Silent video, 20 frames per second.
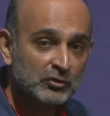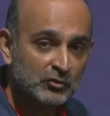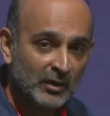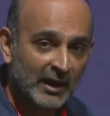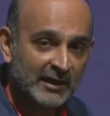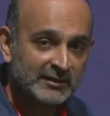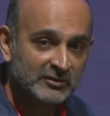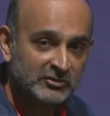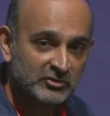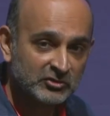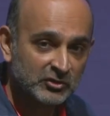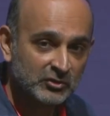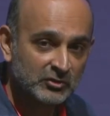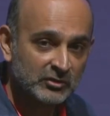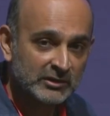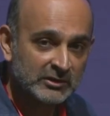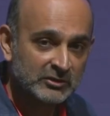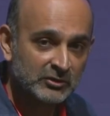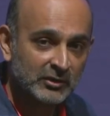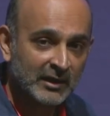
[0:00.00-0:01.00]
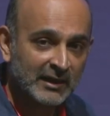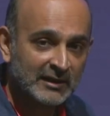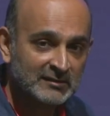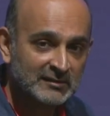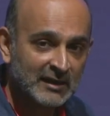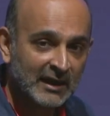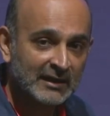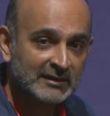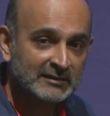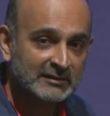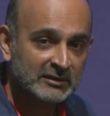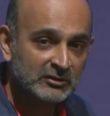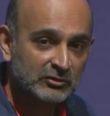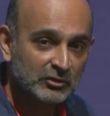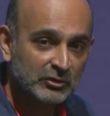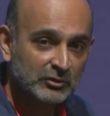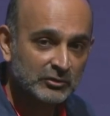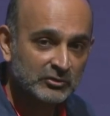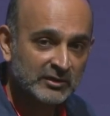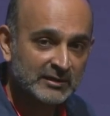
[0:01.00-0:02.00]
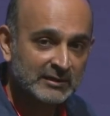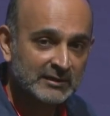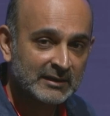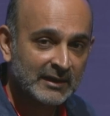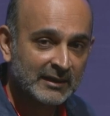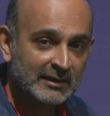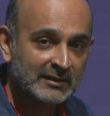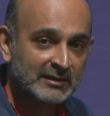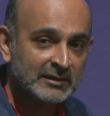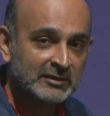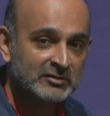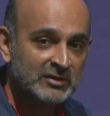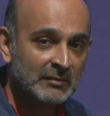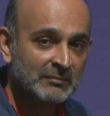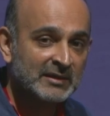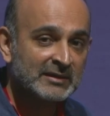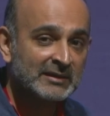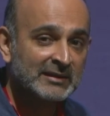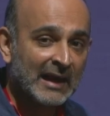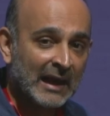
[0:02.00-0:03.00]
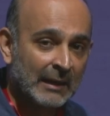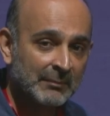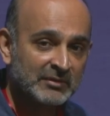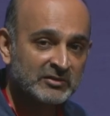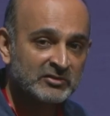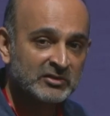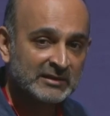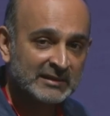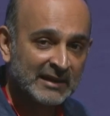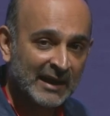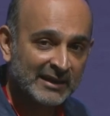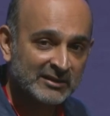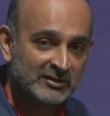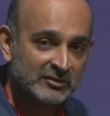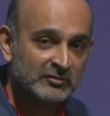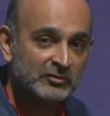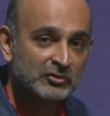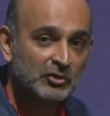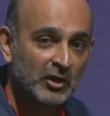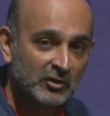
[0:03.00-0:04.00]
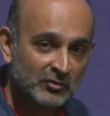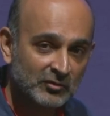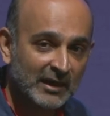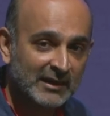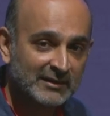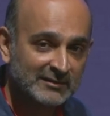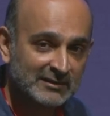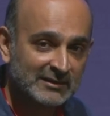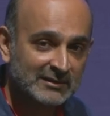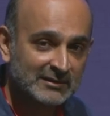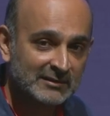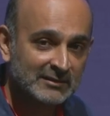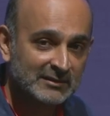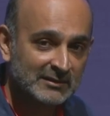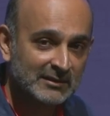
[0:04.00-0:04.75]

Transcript: write a story, your anxiety grows, and, and there's something that happens in the act of not writing,